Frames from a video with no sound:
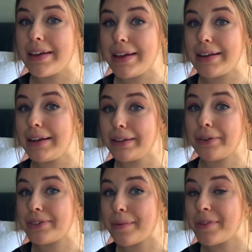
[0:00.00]
hey, I need a
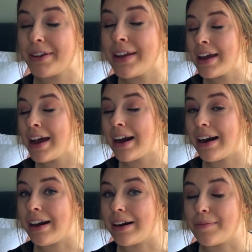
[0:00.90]
little
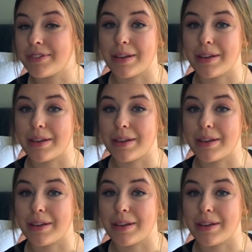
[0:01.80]
something.